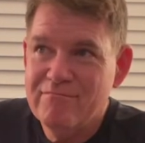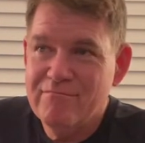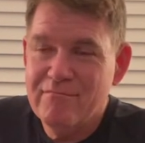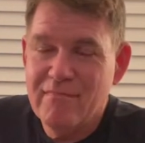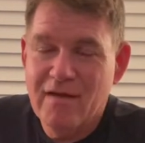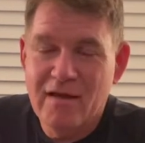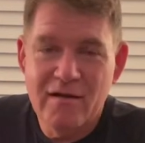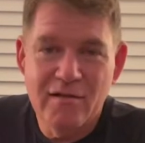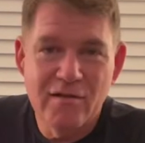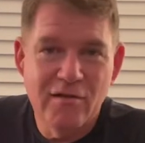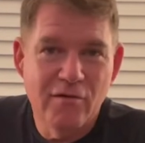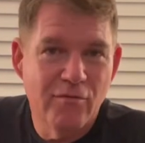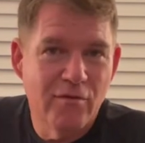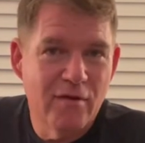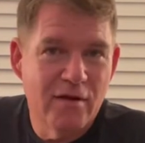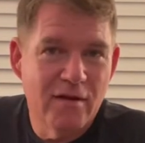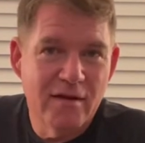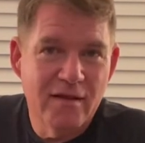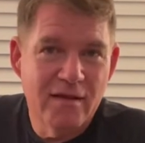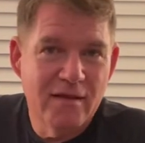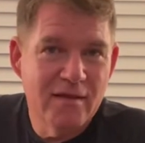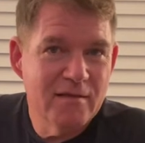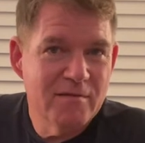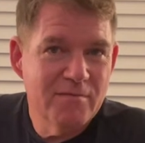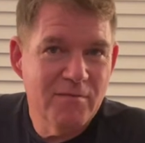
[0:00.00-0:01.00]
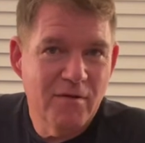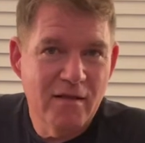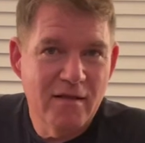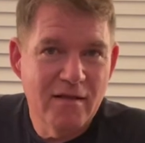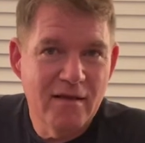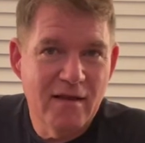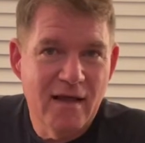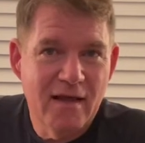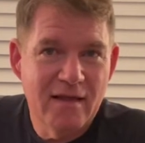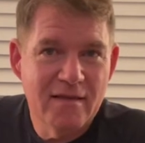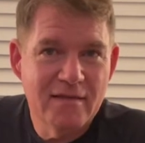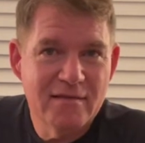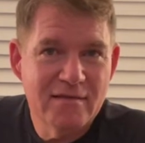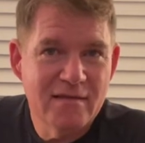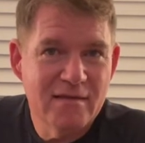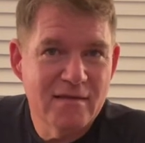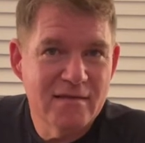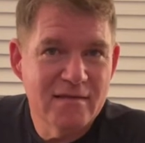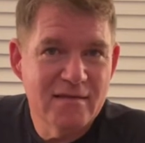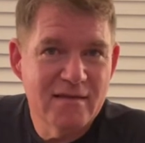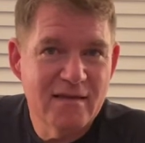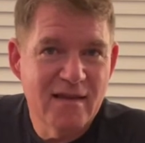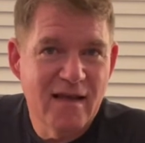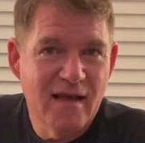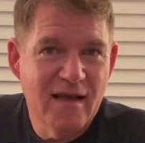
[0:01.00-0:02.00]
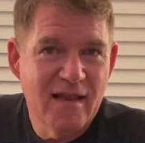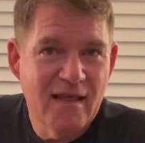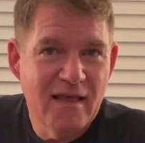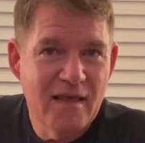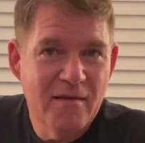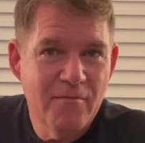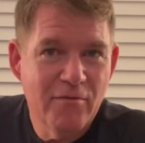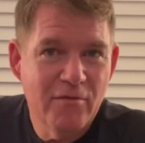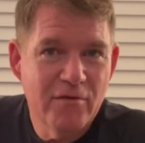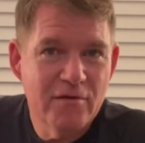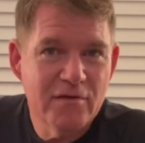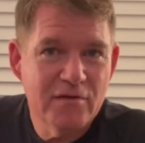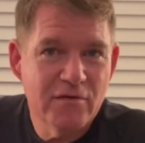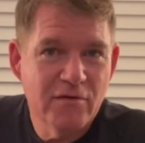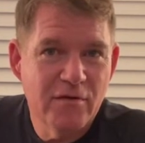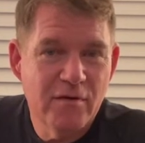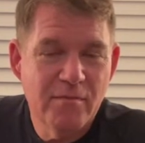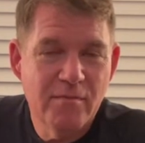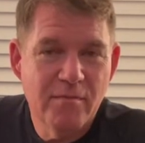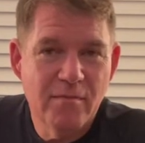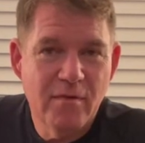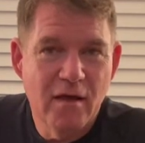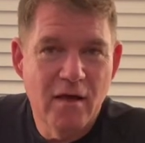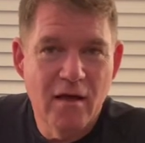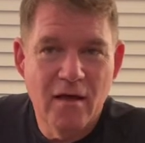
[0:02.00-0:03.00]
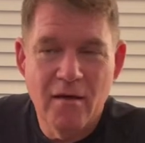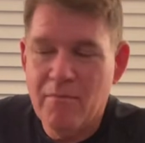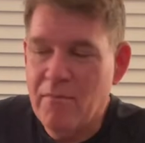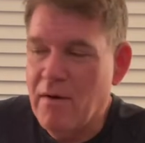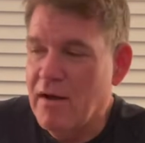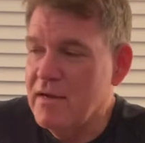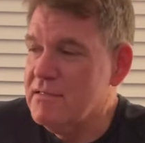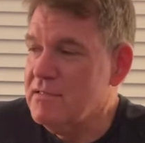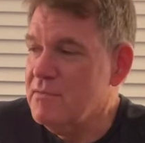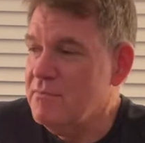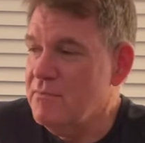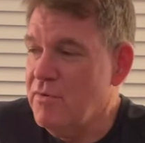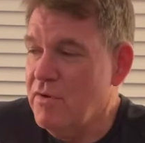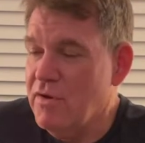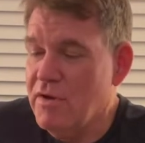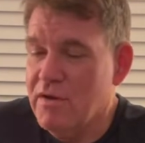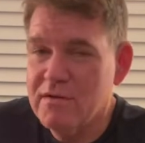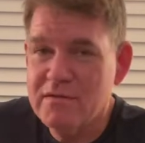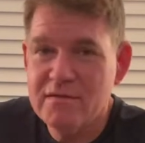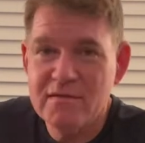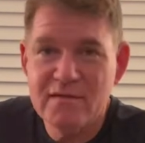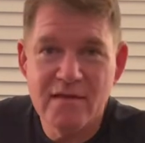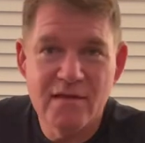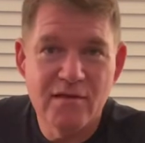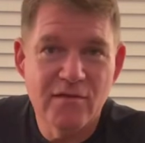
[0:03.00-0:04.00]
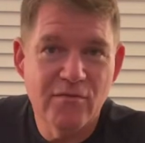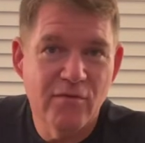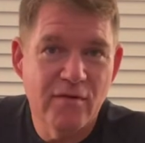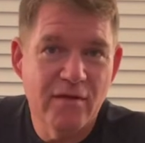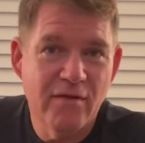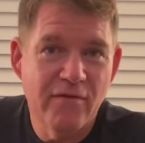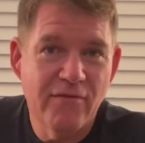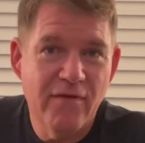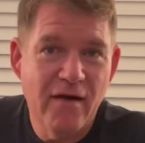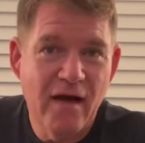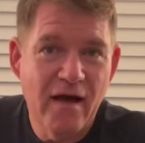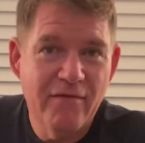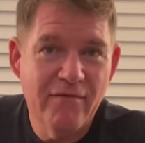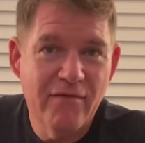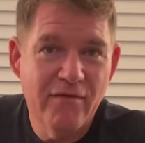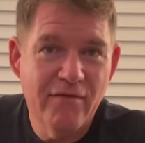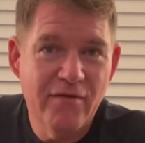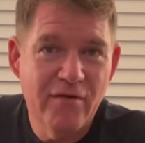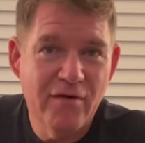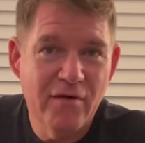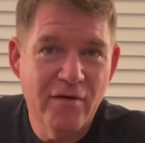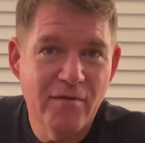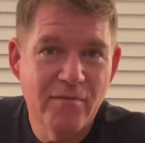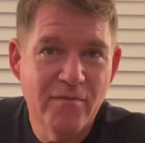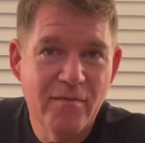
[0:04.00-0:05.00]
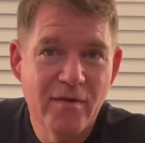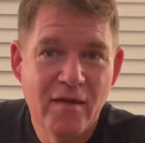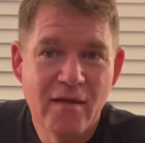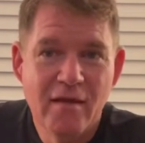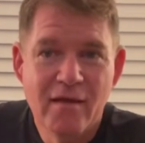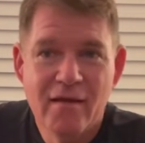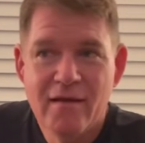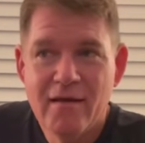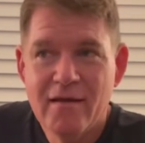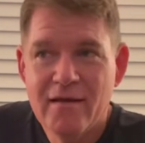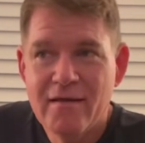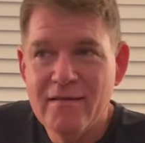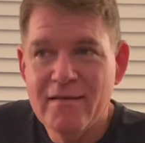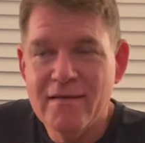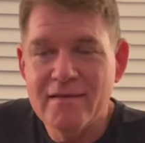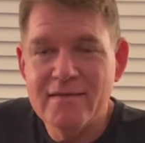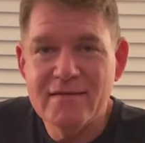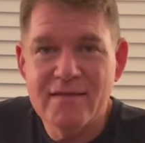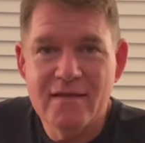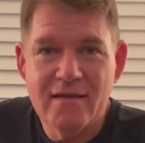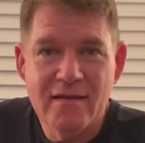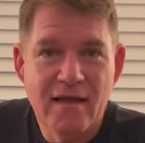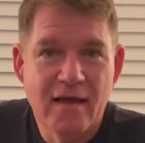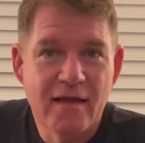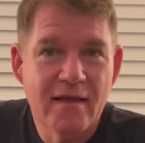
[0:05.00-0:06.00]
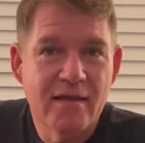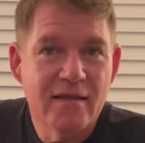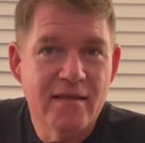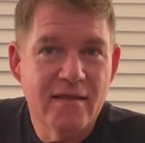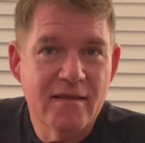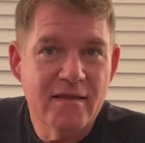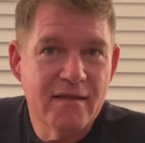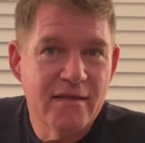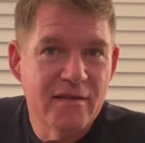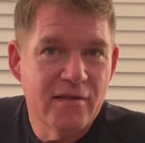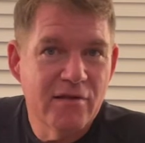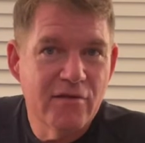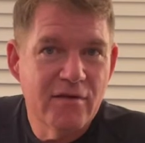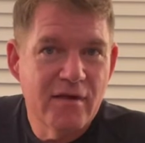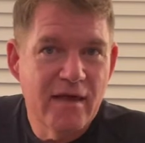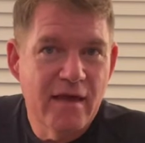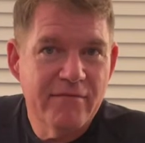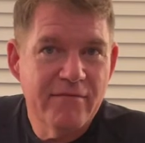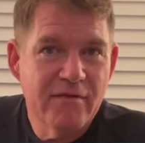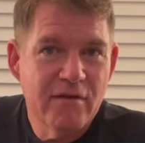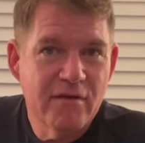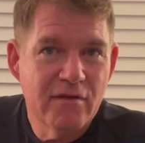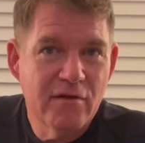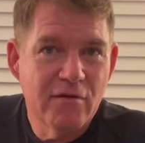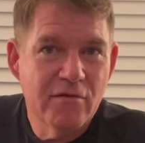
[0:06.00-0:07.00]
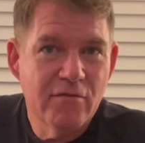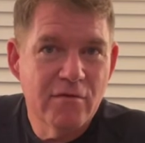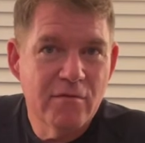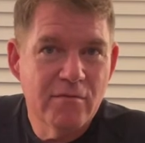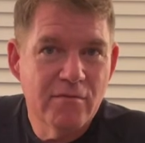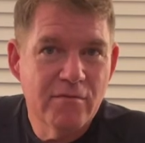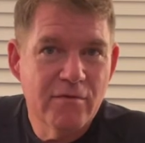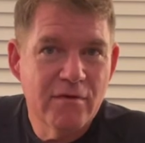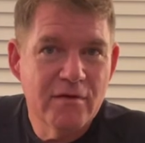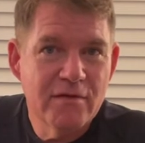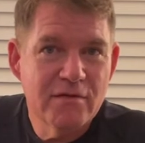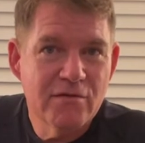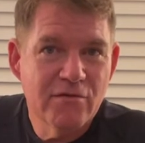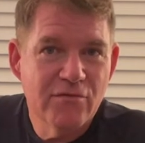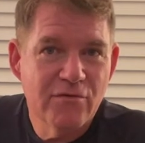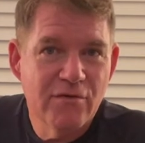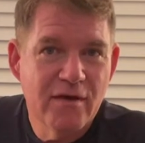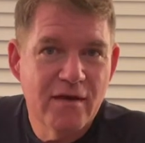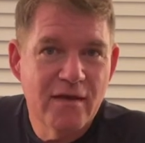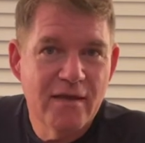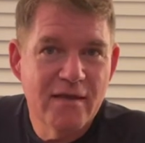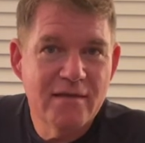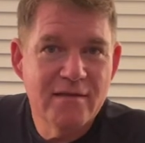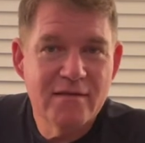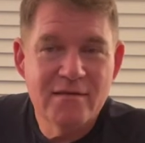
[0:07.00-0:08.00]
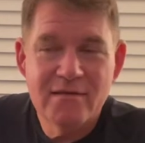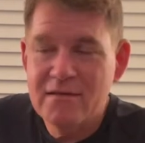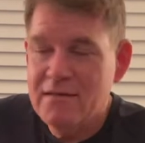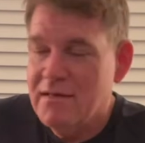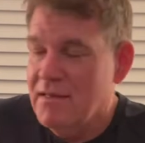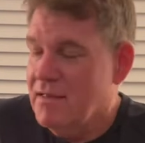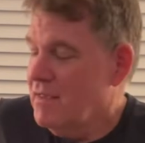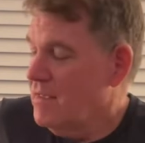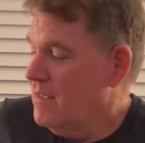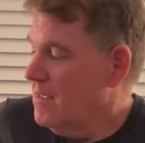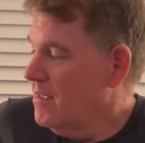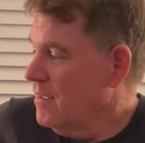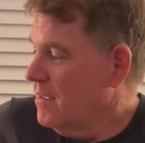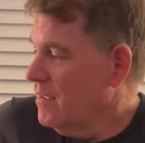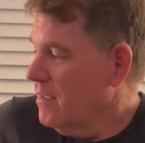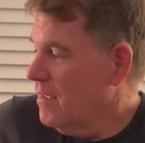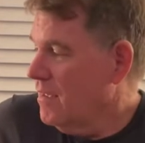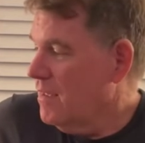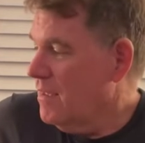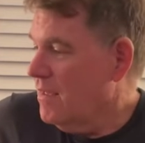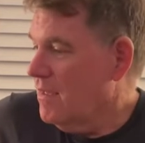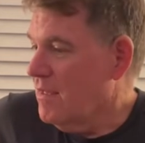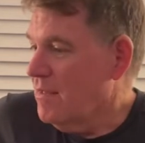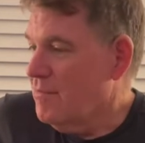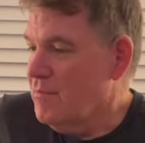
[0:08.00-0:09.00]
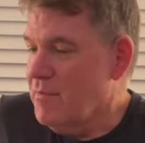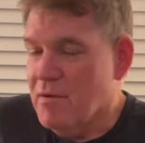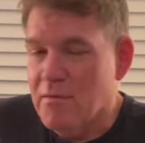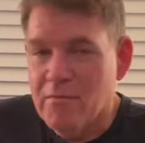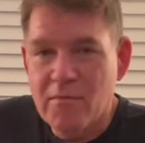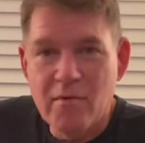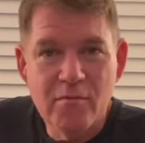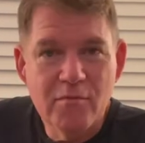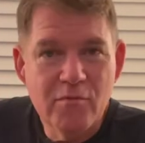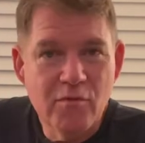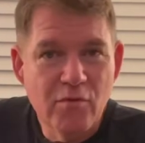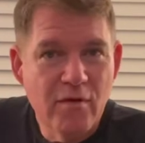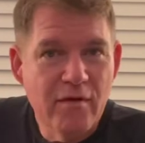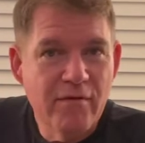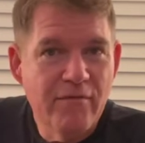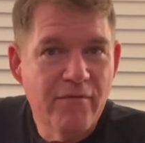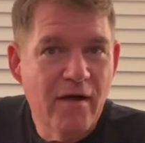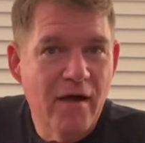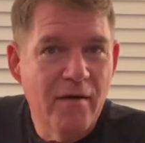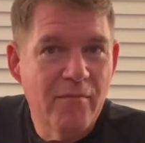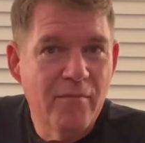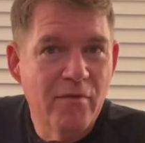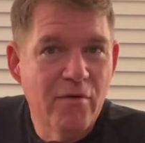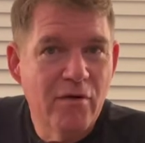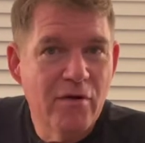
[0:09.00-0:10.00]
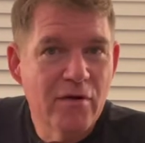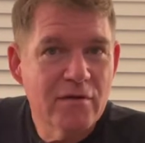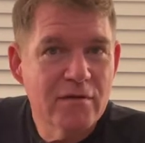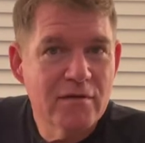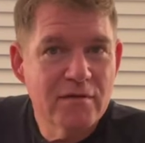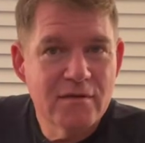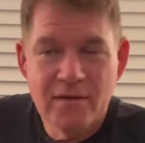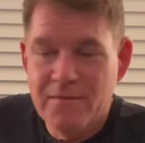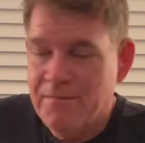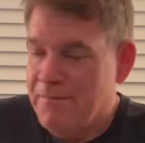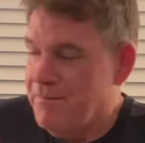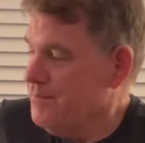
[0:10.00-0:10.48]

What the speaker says: I don't know what it is, probably 9.6 to 9.8 pre-screen box of books. Did 25 of them. That's the kind of the deal you have to do with pre-screens. Minimum 25 books.